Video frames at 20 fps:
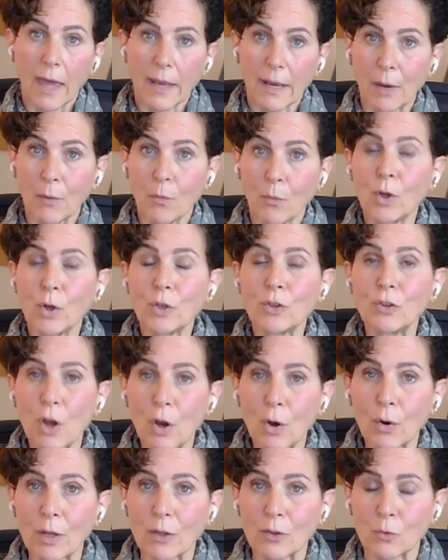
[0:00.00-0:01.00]
And I would
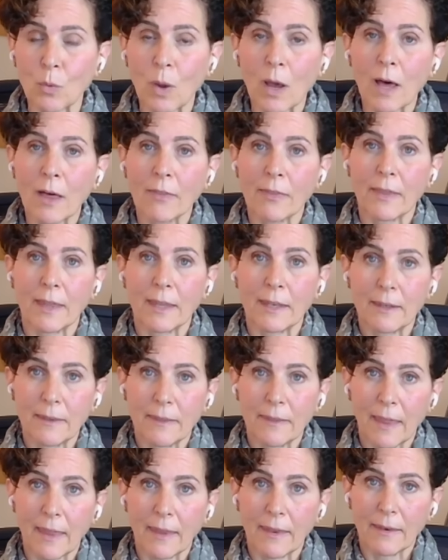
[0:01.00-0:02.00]
note as well
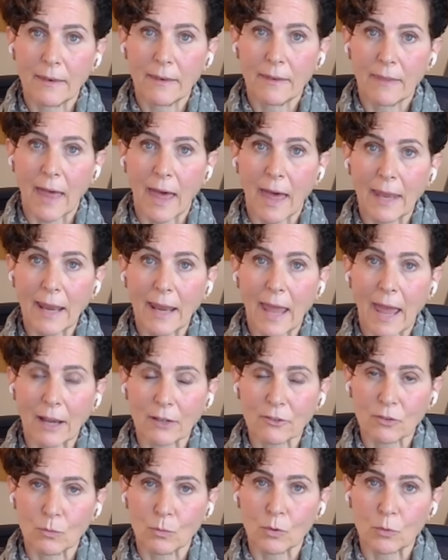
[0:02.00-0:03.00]
that
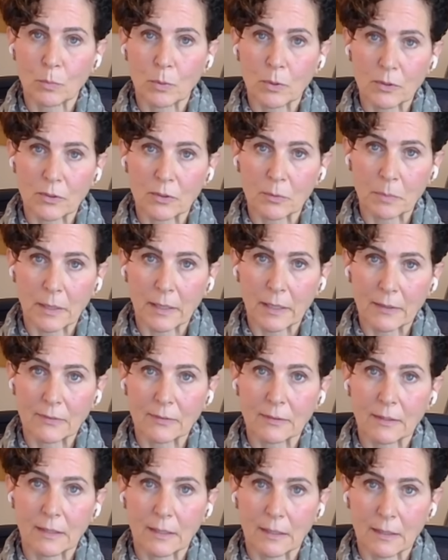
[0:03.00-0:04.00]
action was put into
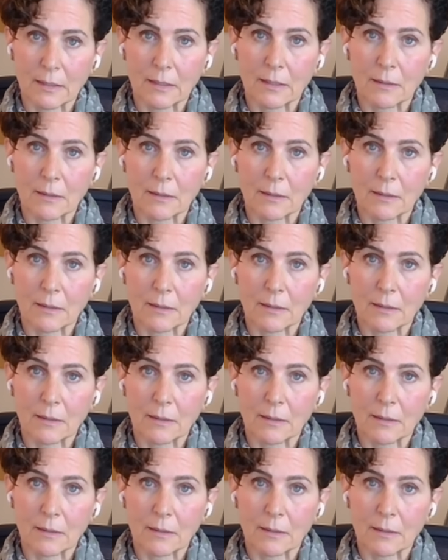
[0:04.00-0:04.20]
place